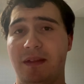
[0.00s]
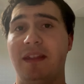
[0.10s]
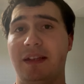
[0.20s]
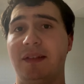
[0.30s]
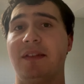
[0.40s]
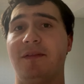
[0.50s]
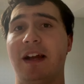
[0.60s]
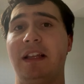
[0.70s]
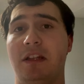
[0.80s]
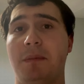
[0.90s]
this is a
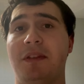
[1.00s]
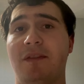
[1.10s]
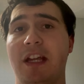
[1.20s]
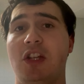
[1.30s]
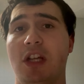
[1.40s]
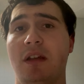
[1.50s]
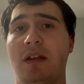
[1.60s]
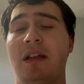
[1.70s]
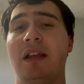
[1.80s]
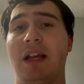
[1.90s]
valid observation,
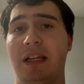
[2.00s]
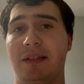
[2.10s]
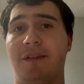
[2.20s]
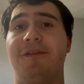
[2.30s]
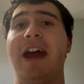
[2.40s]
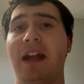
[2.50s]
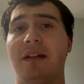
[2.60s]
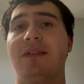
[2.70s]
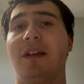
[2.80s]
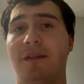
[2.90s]
and it's a
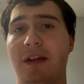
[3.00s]
fact